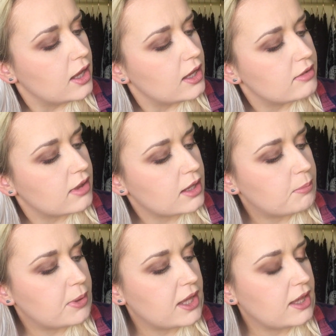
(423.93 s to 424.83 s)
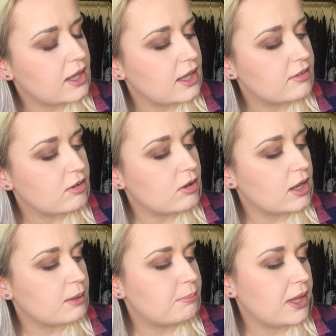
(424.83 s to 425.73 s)
It's like a pink, it's got
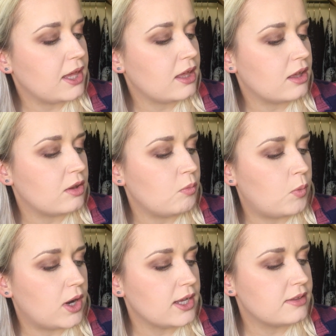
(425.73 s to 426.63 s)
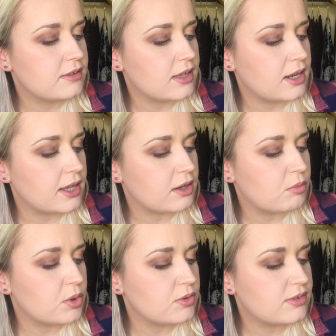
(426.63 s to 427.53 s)
like pink and white and like a
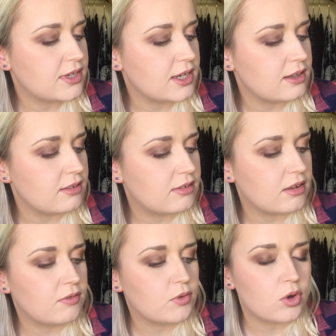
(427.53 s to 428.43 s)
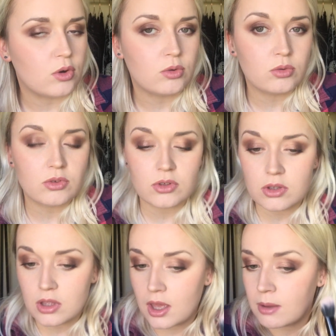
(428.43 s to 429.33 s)
real tint of gold
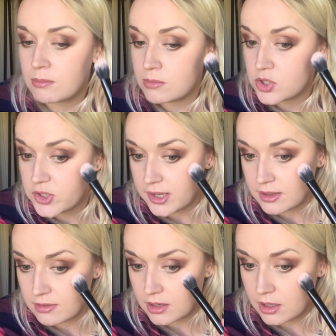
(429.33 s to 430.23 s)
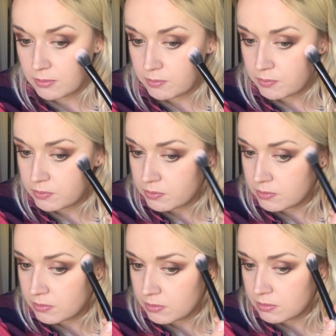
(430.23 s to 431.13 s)
shades in it.
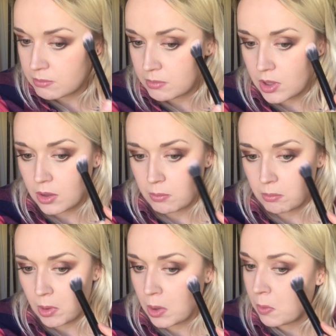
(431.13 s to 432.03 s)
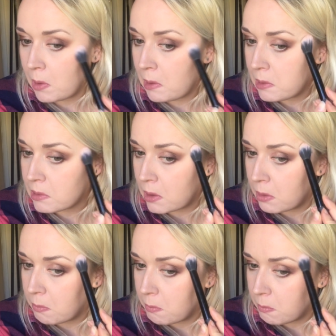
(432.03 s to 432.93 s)
But I quite like
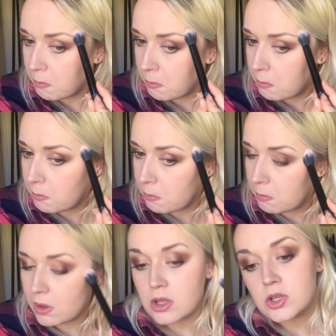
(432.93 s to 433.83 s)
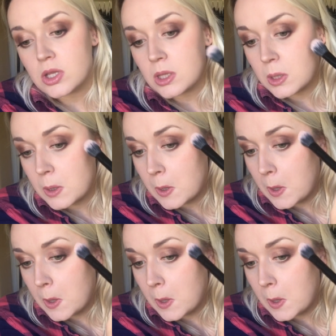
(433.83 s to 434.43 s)
that, actually.